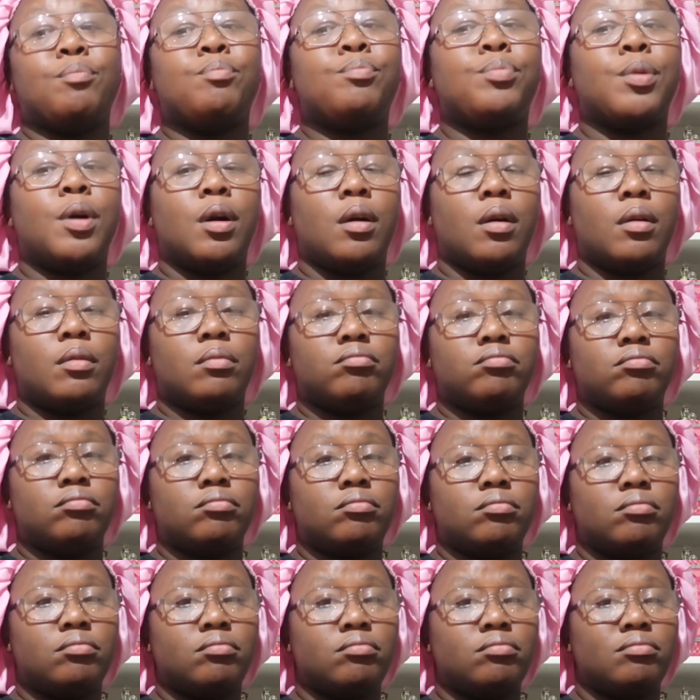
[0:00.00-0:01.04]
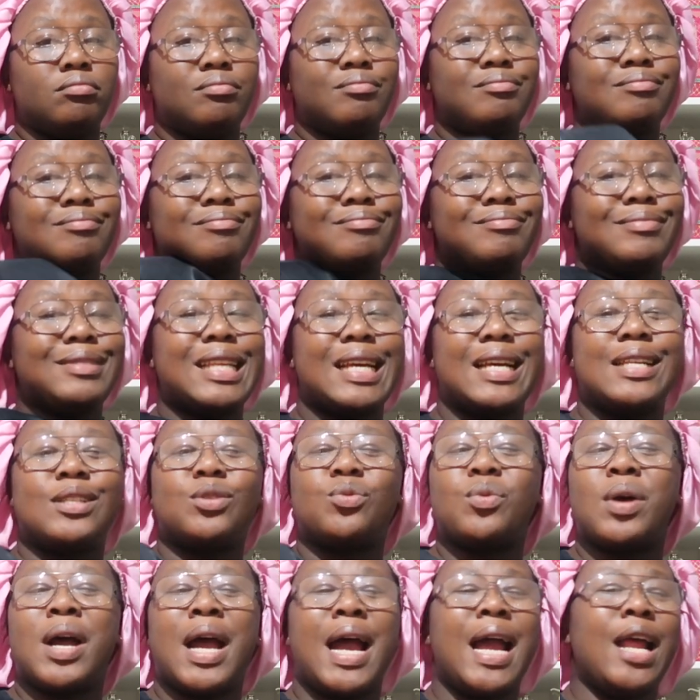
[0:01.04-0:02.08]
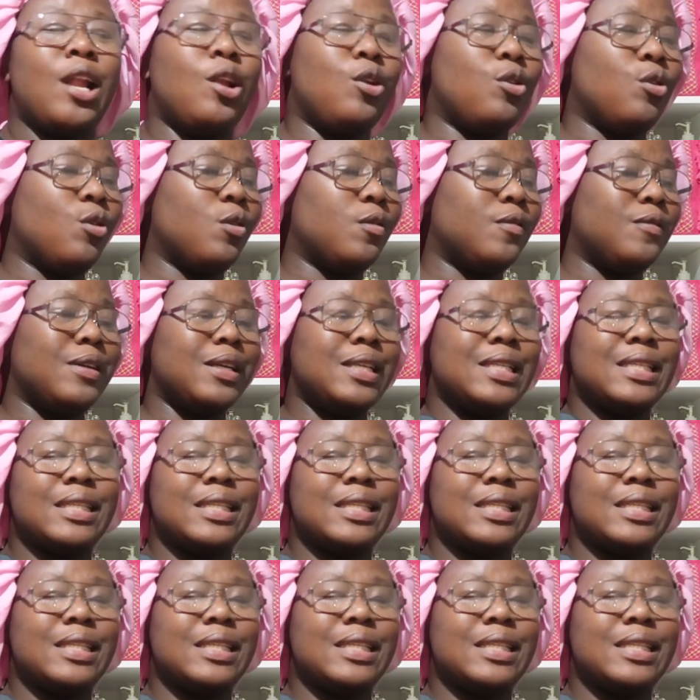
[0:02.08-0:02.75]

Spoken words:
But that's why I love